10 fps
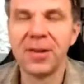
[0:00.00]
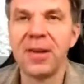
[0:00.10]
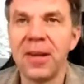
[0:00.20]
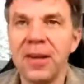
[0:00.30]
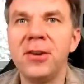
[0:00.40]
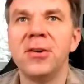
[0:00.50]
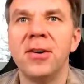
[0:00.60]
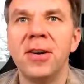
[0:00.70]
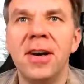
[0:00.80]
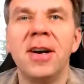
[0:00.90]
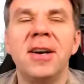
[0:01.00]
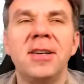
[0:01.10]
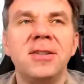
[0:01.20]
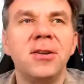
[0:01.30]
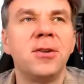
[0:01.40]
thank you.
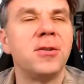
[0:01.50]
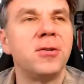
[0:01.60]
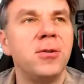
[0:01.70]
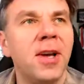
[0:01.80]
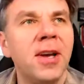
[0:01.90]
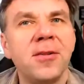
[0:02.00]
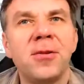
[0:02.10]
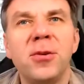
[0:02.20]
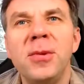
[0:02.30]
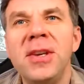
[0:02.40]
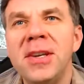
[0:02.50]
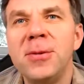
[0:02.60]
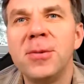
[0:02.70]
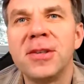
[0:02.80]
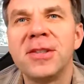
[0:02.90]
So today for me
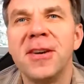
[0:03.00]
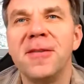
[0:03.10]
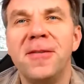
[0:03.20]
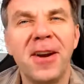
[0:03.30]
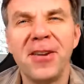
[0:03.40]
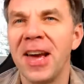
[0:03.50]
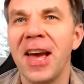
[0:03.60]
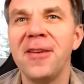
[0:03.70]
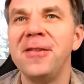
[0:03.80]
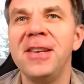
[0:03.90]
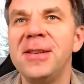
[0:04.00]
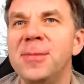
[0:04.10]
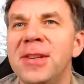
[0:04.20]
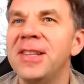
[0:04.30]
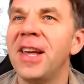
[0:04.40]
it was a very
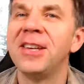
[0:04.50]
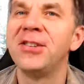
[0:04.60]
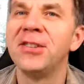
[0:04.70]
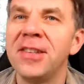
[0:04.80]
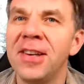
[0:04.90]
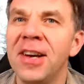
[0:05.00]
heavy meditation,